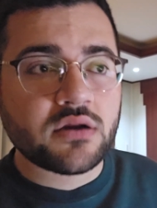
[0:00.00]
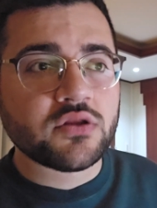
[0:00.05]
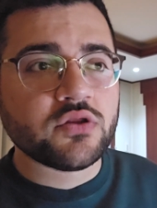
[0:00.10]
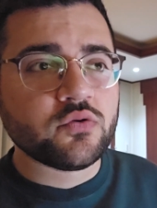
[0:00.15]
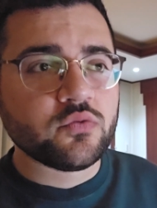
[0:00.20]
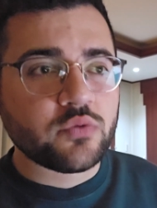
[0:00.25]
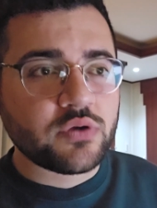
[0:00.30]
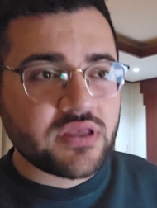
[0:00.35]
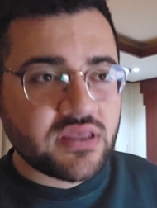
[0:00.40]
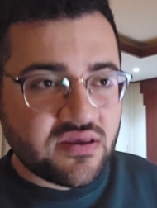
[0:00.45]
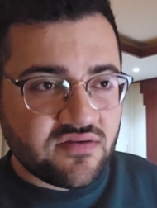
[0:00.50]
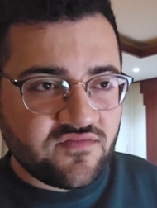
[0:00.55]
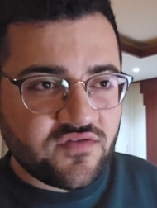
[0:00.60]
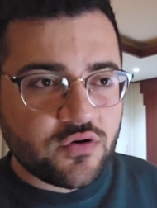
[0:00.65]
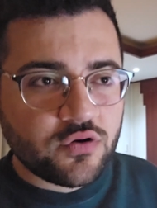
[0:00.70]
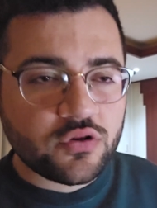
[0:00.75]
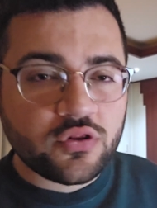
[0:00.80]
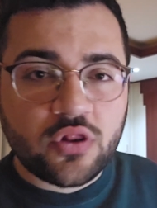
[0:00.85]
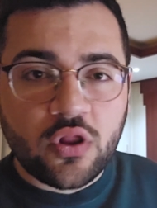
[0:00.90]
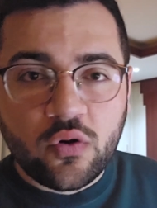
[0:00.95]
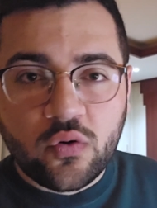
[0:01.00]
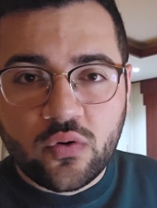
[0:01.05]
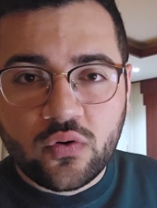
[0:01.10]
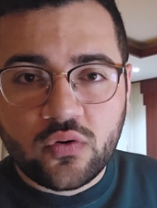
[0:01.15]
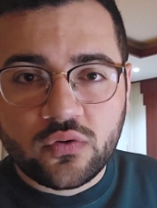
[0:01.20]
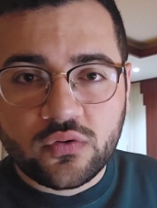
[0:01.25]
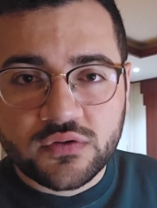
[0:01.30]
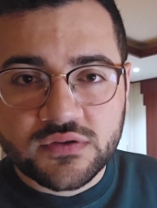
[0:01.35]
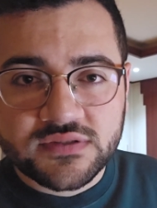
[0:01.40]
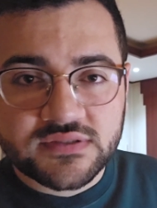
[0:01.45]
you give your
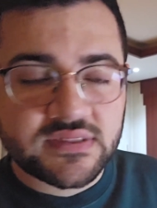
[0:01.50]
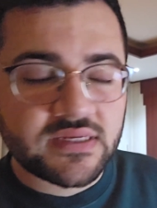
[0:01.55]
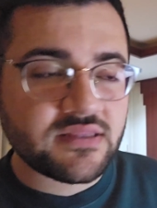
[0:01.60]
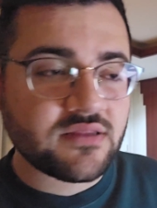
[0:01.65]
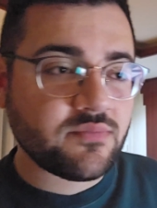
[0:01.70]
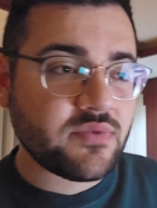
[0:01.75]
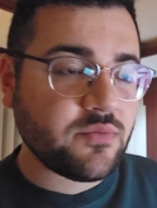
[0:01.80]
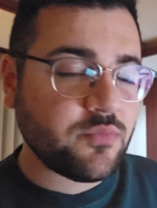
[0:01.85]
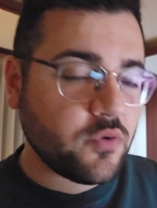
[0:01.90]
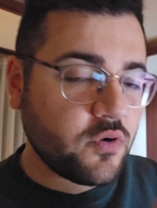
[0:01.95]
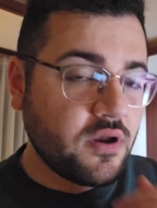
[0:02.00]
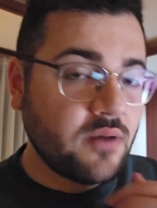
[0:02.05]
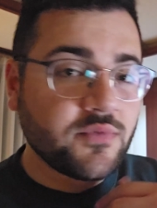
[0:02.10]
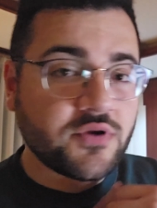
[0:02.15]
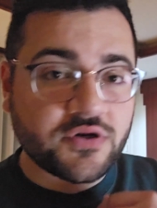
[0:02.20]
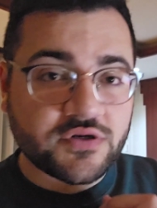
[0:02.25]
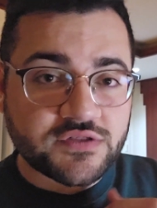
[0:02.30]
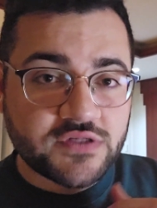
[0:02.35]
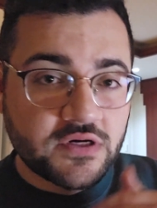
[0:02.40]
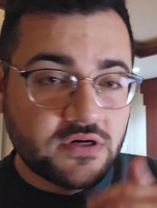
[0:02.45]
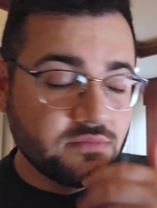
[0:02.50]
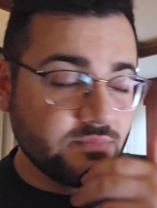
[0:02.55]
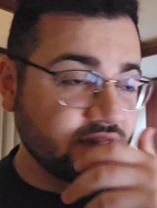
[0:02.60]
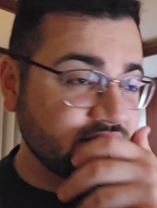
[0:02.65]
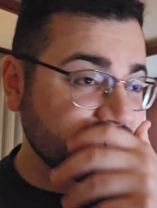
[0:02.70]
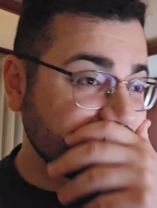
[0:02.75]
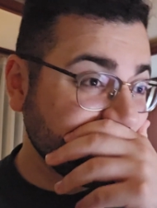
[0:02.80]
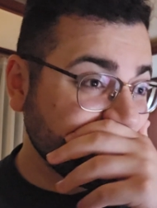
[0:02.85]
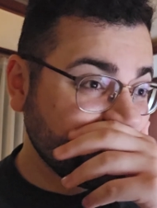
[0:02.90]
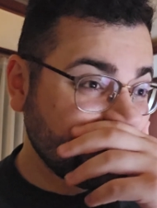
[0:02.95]
locals and the people who come to your
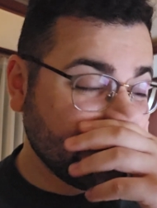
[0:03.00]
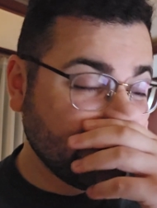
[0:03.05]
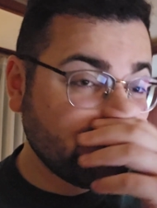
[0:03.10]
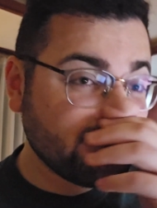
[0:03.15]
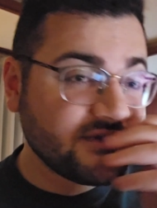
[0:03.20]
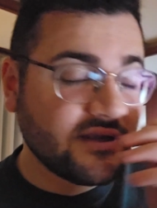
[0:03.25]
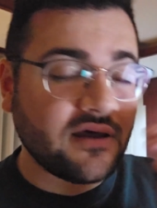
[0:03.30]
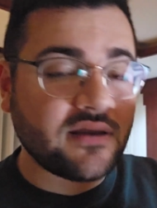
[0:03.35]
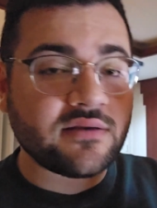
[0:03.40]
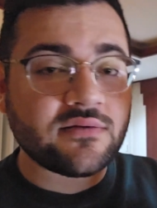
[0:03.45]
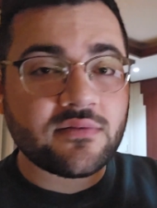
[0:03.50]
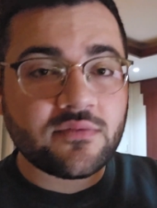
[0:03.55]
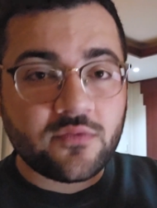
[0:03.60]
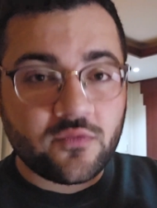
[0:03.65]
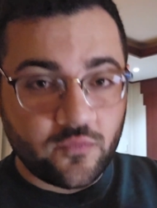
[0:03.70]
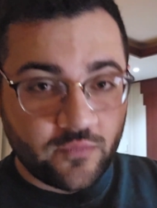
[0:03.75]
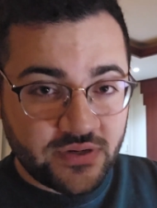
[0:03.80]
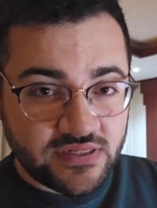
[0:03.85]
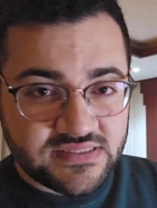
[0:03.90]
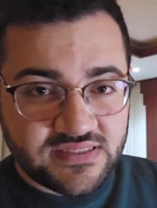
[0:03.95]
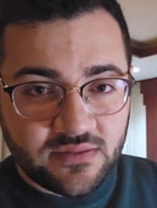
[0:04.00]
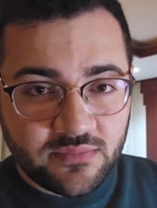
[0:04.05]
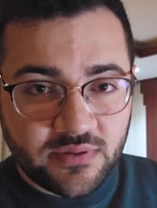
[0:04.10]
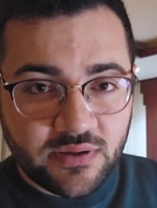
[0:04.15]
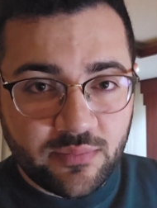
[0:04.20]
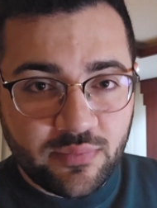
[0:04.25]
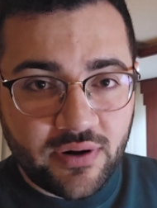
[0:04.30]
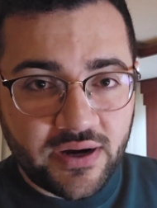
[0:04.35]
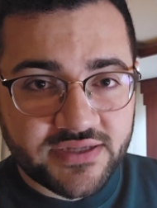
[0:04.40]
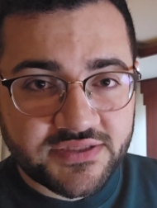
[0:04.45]
tournaments dibs on reasonably
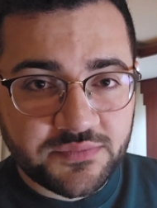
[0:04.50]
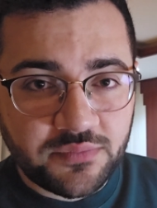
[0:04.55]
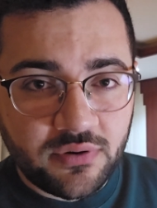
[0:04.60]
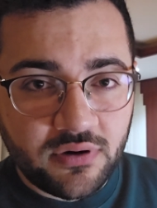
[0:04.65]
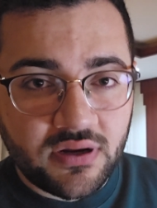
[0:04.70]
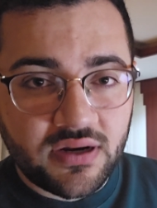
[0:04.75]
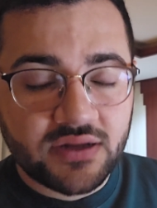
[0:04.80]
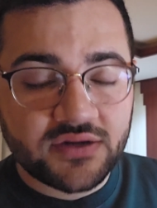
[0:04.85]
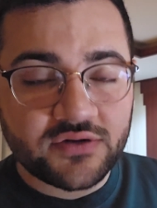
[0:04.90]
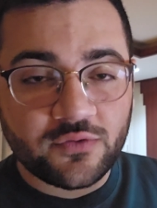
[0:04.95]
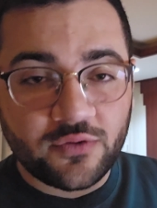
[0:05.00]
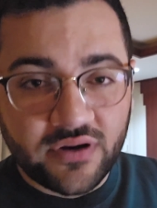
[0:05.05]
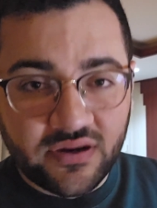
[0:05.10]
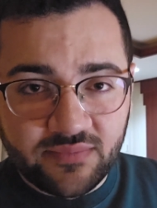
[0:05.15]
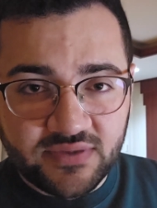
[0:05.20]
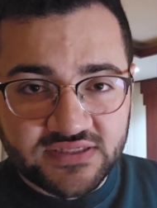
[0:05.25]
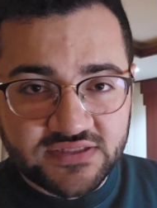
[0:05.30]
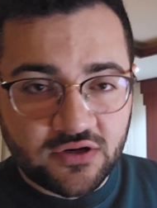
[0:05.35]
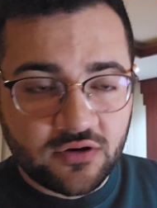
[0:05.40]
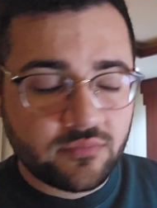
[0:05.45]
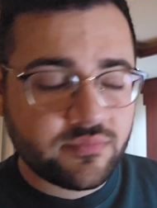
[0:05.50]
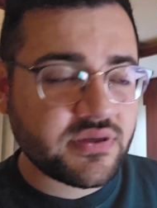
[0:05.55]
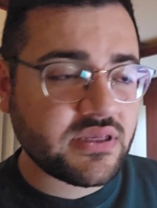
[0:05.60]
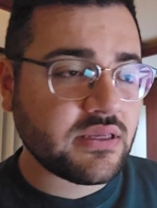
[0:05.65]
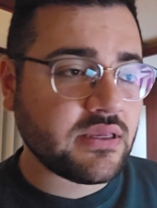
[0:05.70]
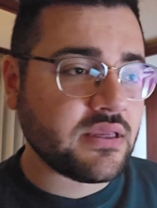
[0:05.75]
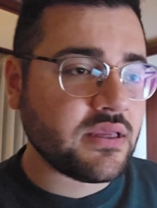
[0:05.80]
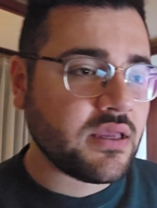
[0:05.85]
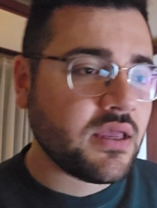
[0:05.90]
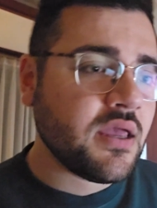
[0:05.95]
priced product or
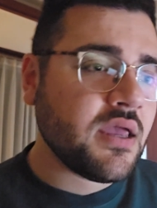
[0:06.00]
MSRP,